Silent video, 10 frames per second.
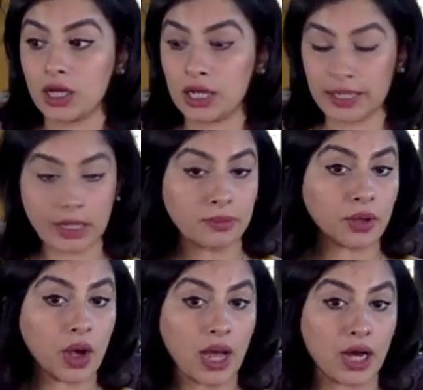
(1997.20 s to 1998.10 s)
Clean up
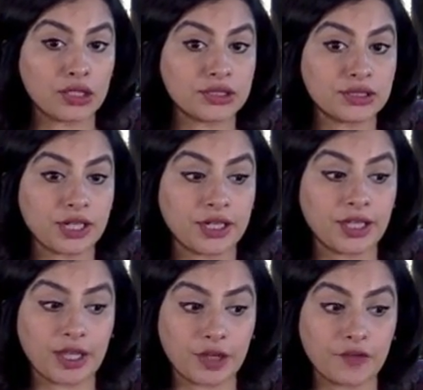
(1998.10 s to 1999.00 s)
your house
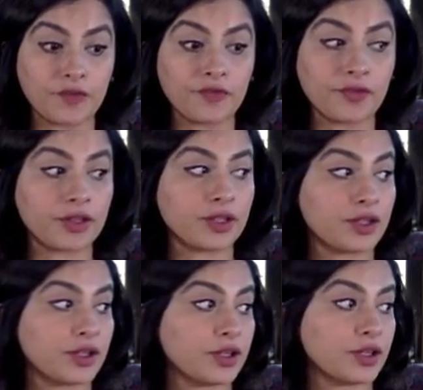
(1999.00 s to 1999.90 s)
and give
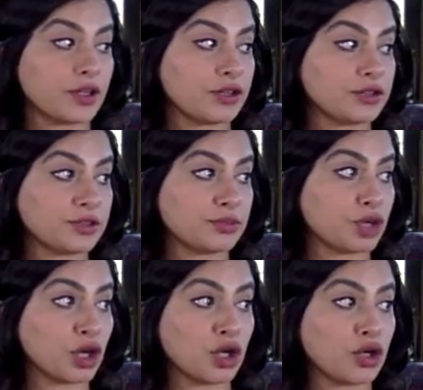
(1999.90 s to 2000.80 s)
some
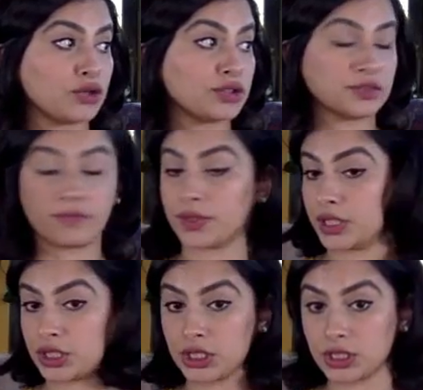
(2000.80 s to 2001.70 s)
clothes, some
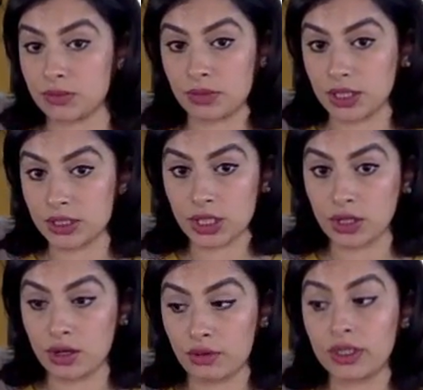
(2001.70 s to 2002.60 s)
furniture, some things that
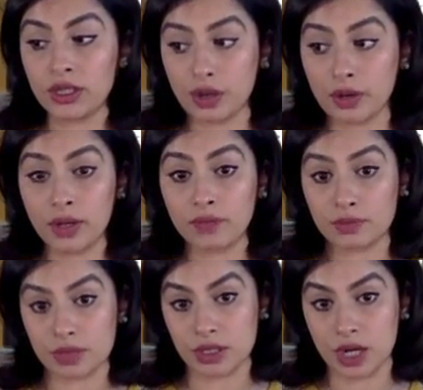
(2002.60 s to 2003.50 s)
you don't need, go and give
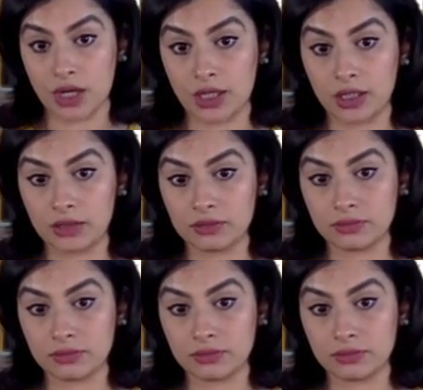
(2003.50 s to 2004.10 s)
them to charity.